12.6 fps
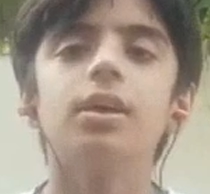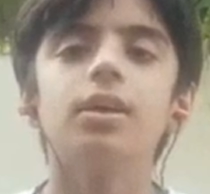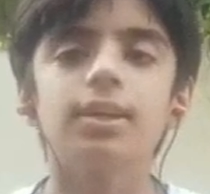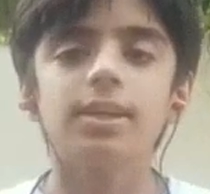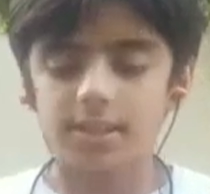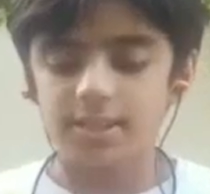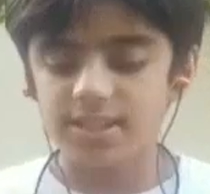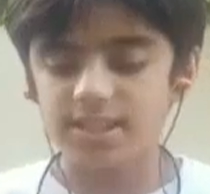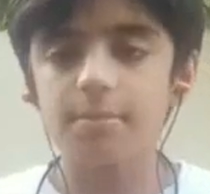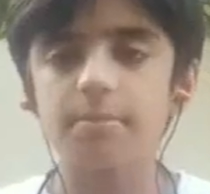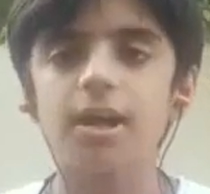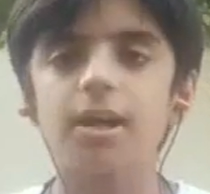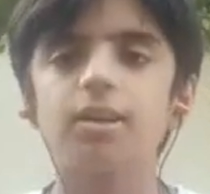stomach,
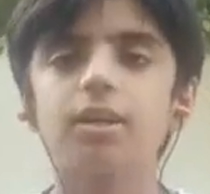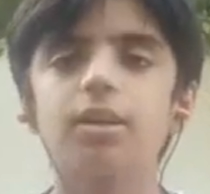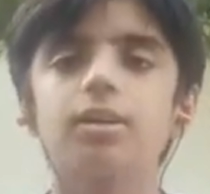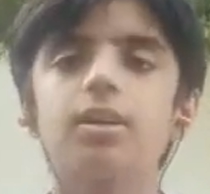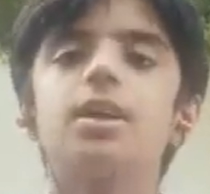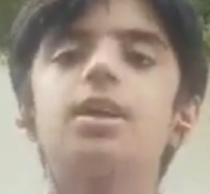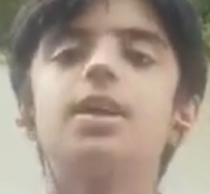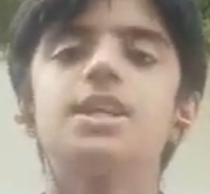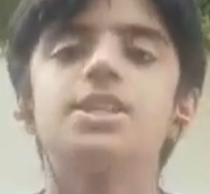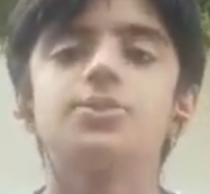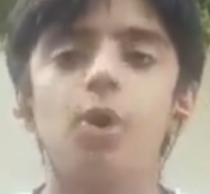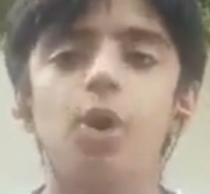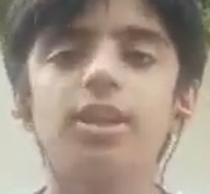small
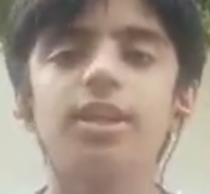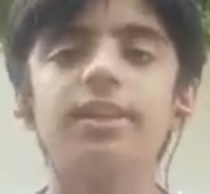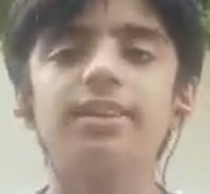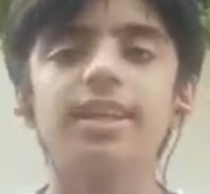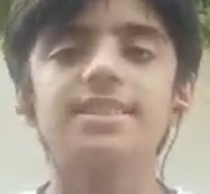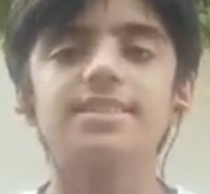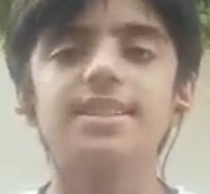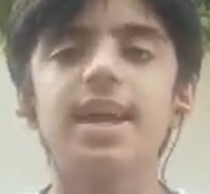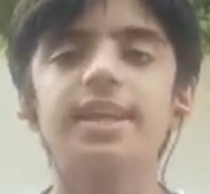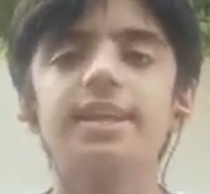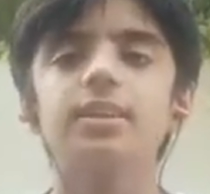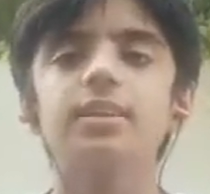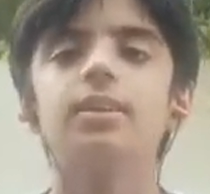intestine,
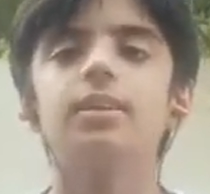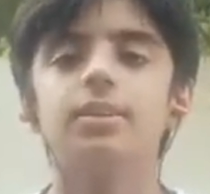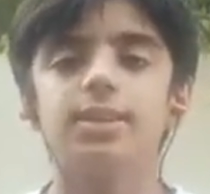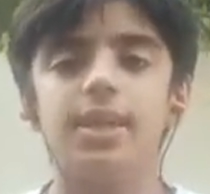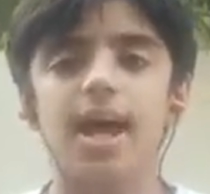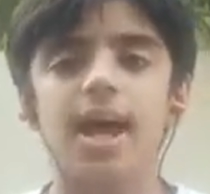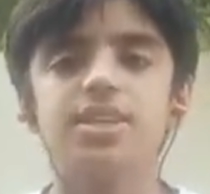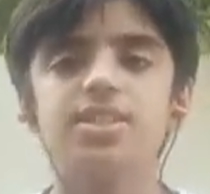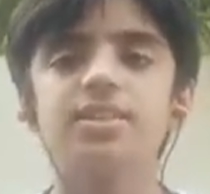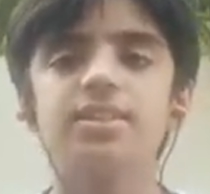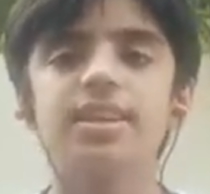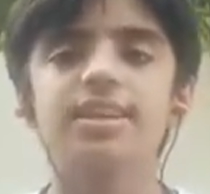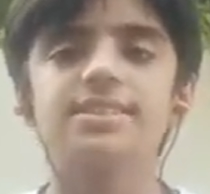large
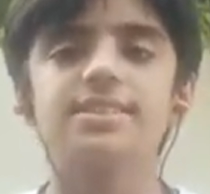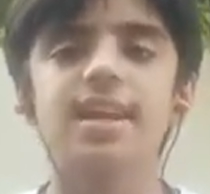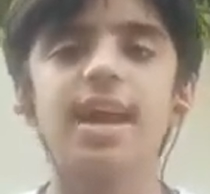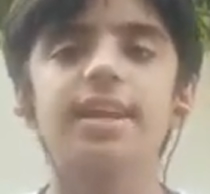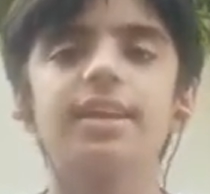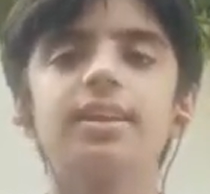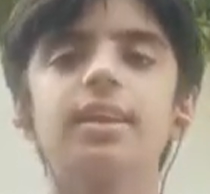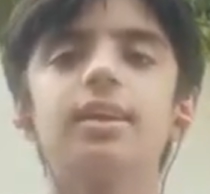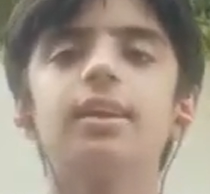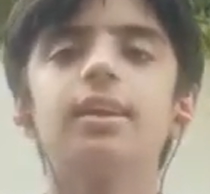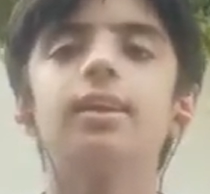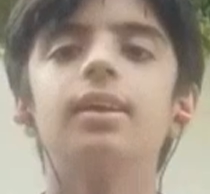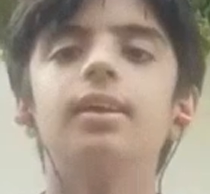intestine,
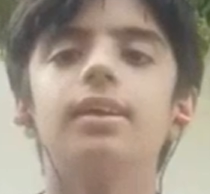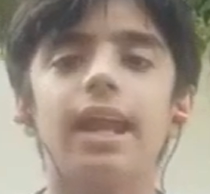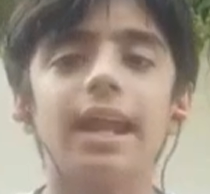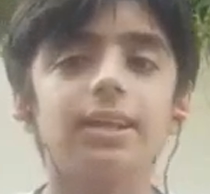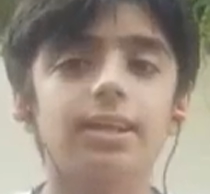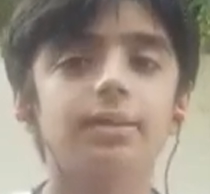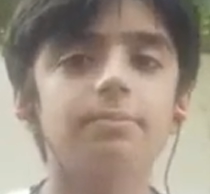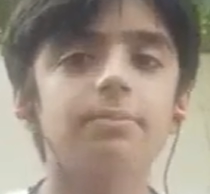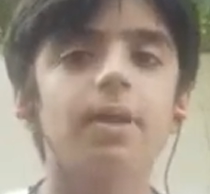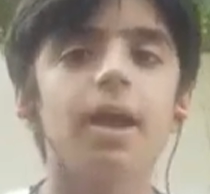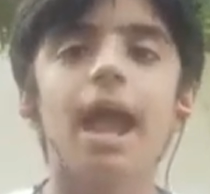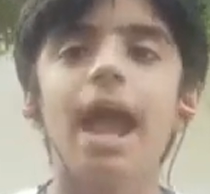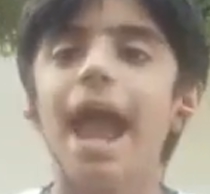rectum
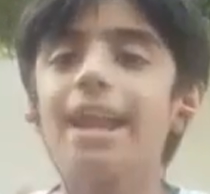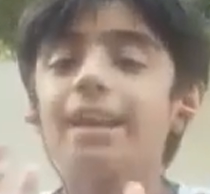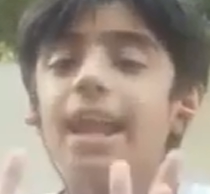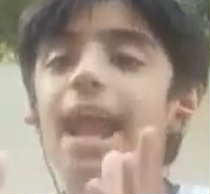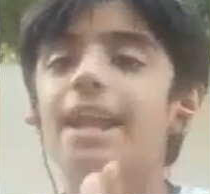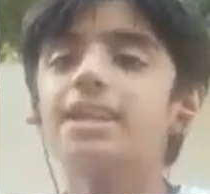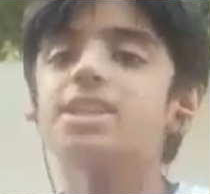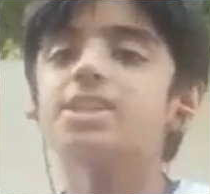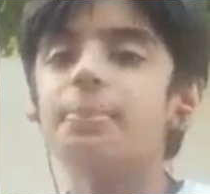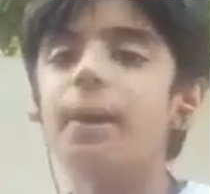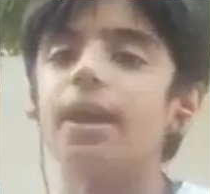and anus part.